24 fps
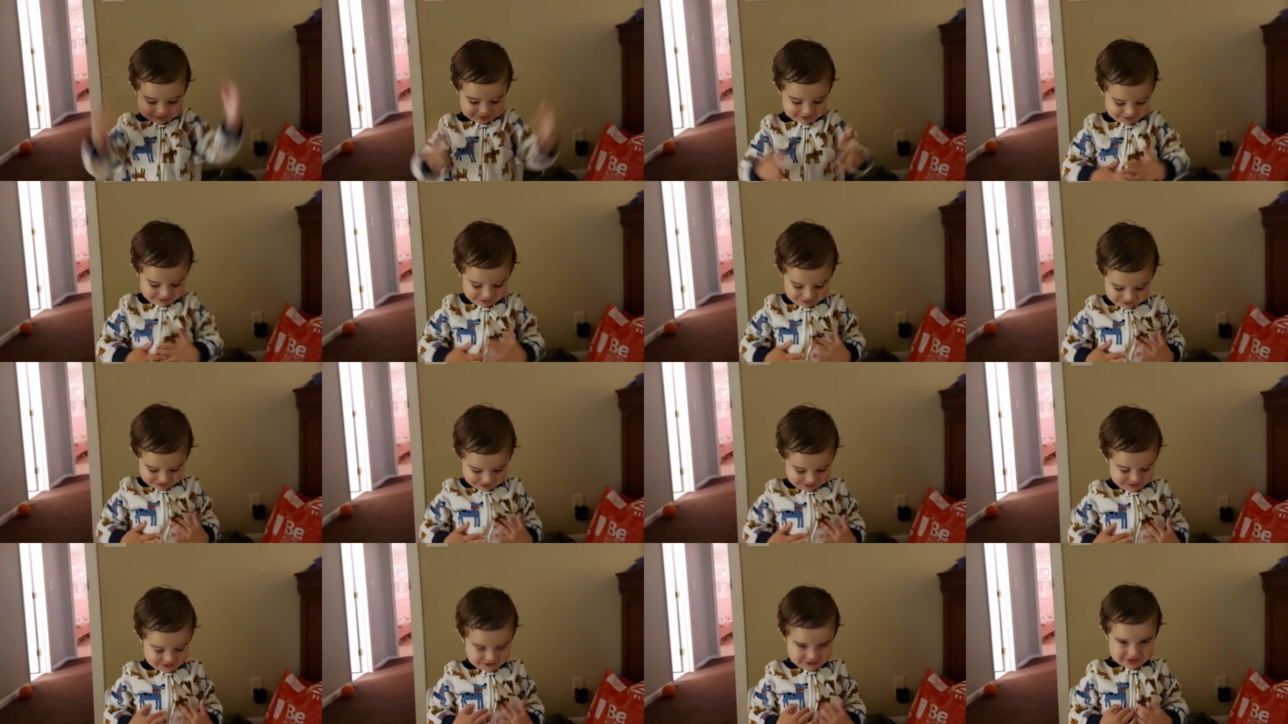
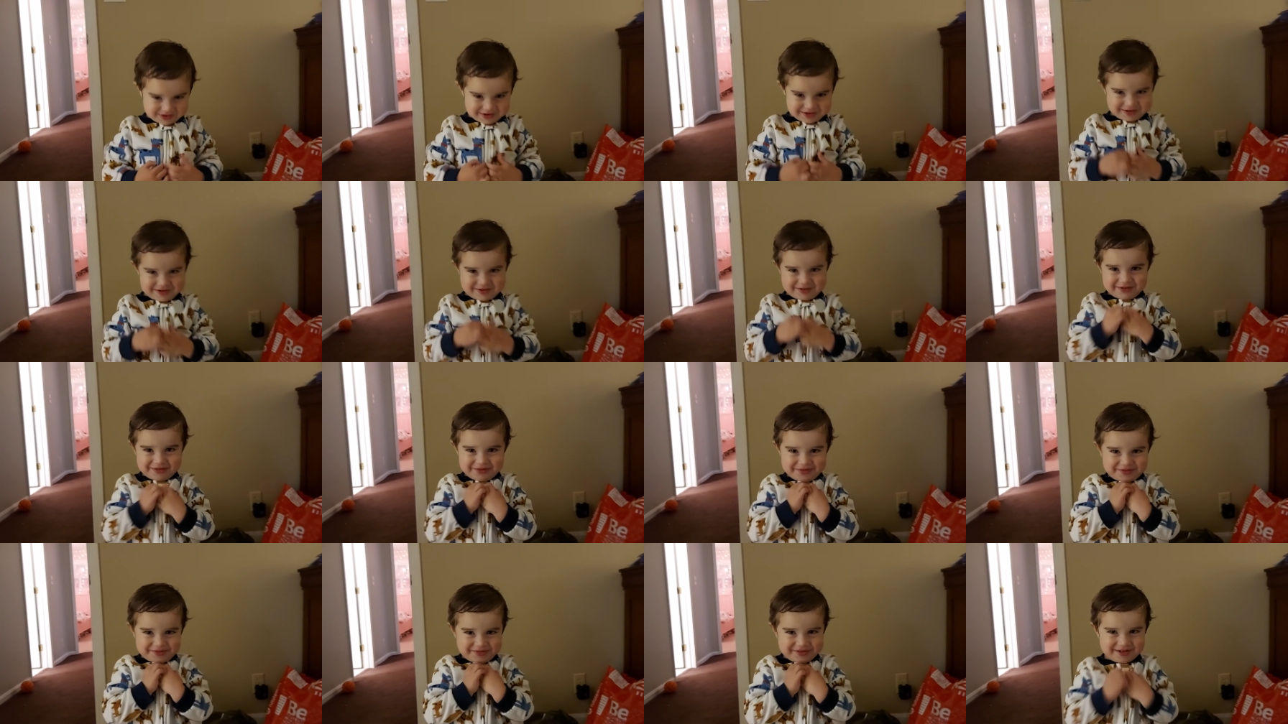
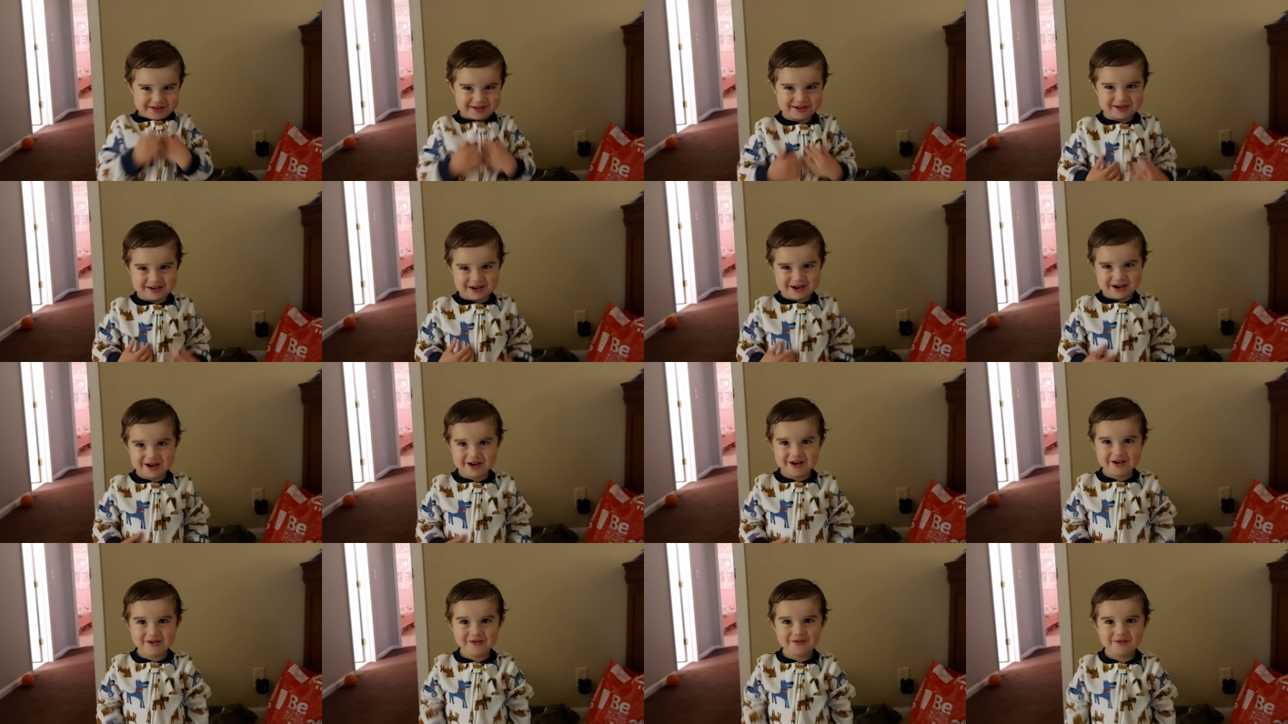
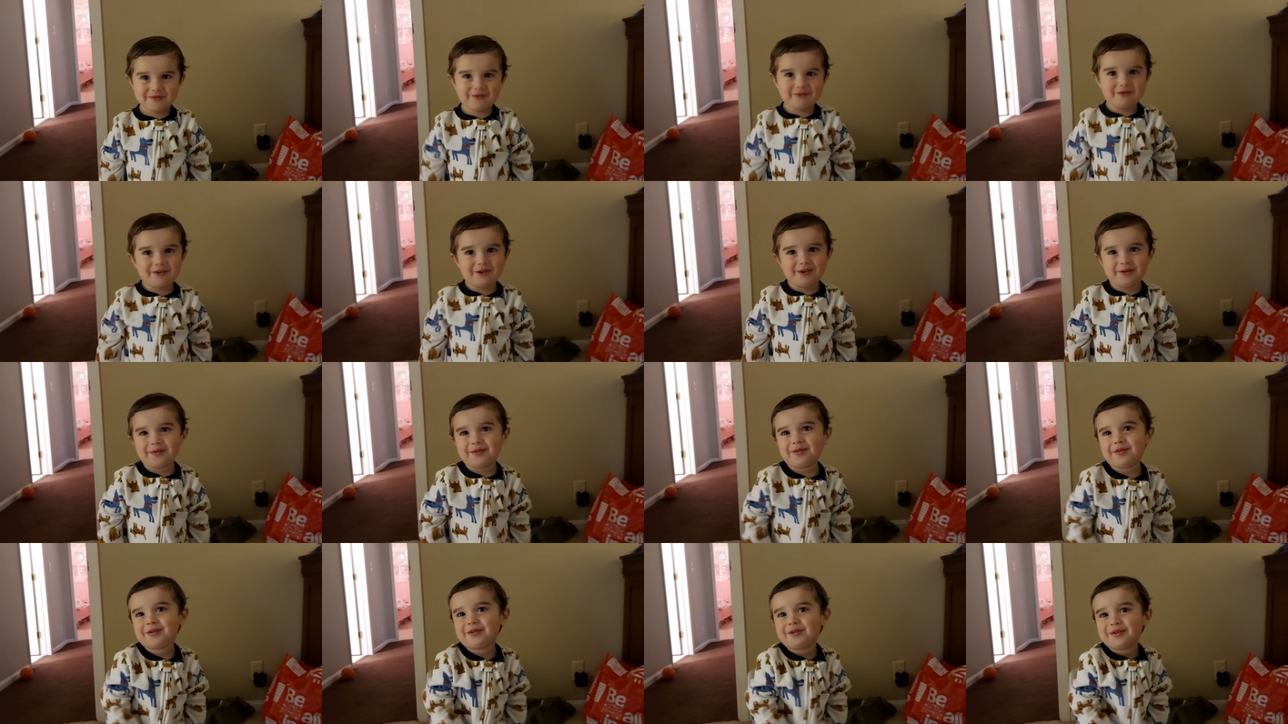Mm-hmm. Who
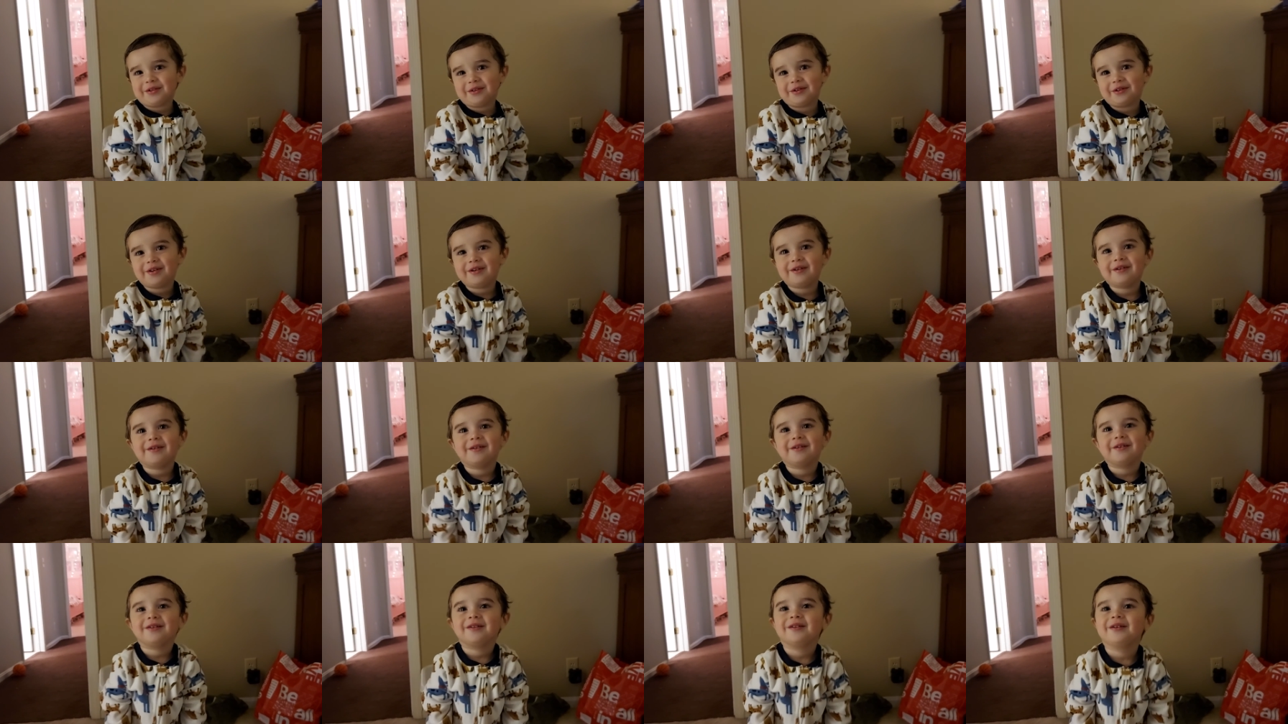is it?
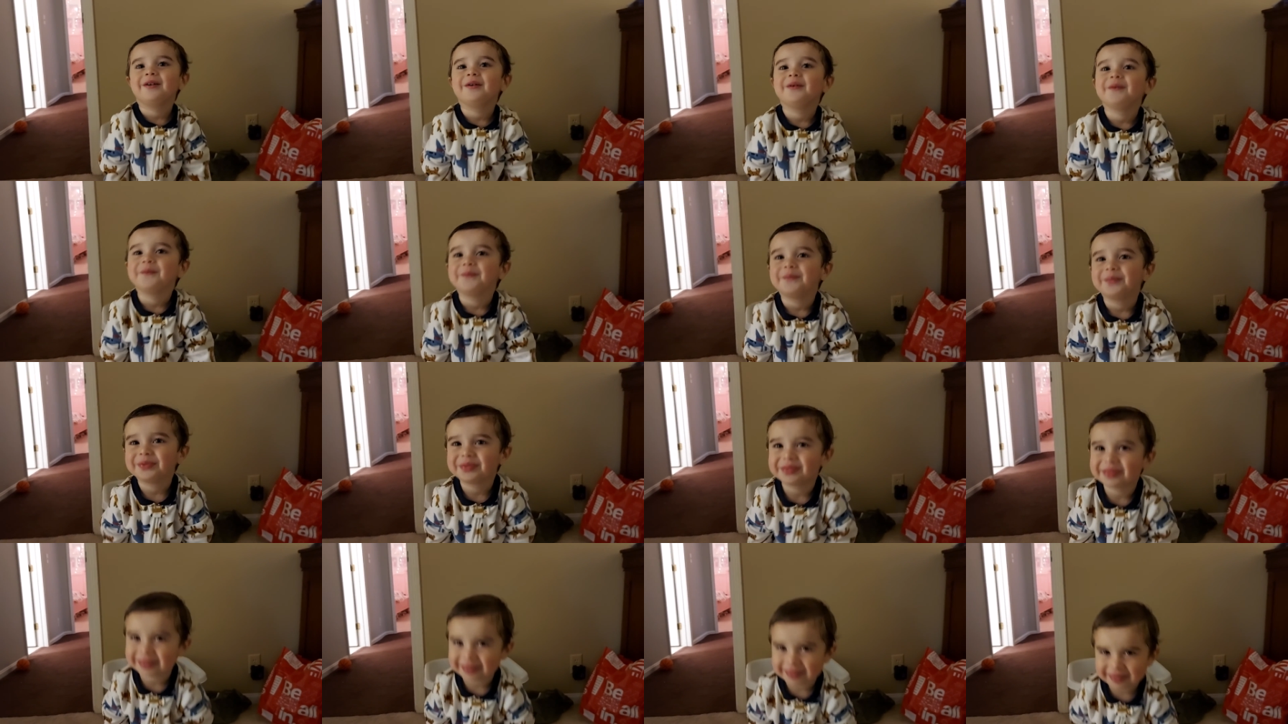A
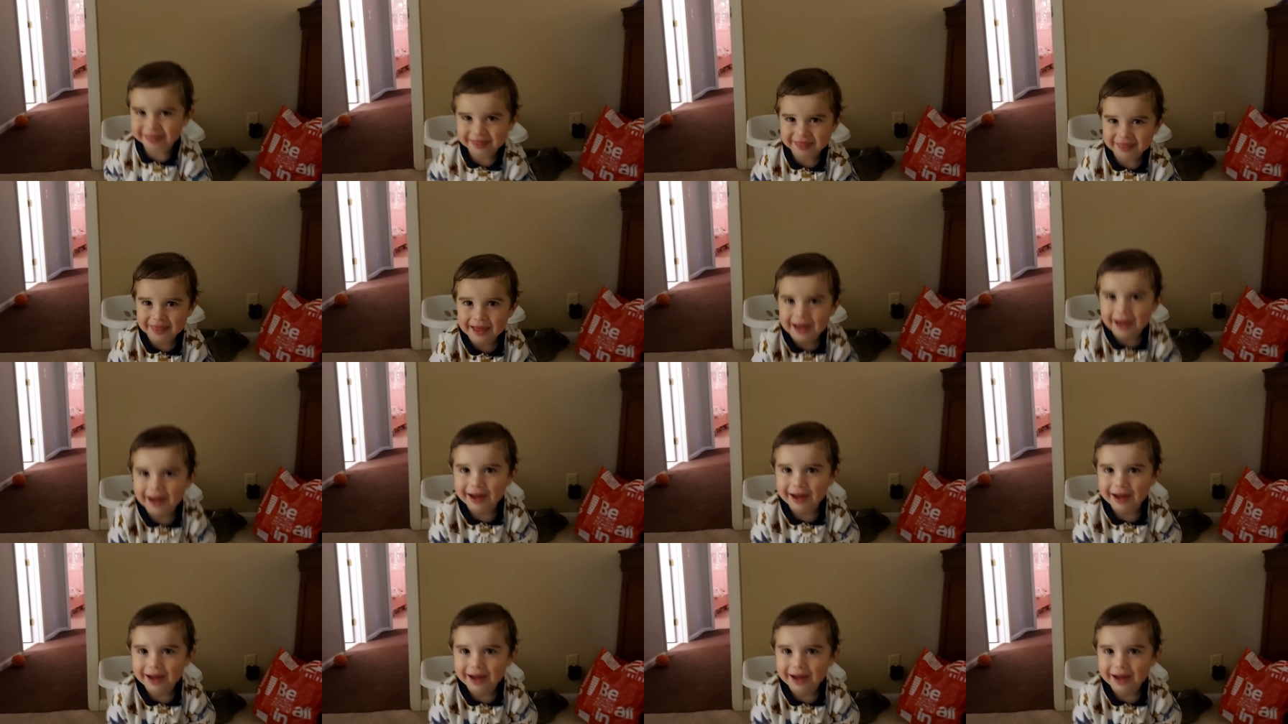woof woof?